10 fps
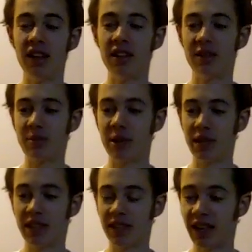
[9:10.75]
it's
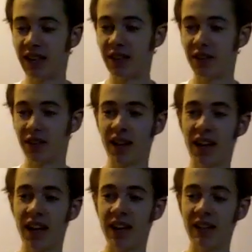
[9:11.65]
because I look
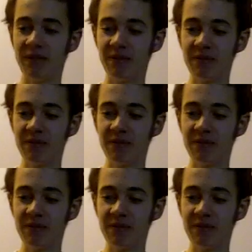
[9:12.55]
at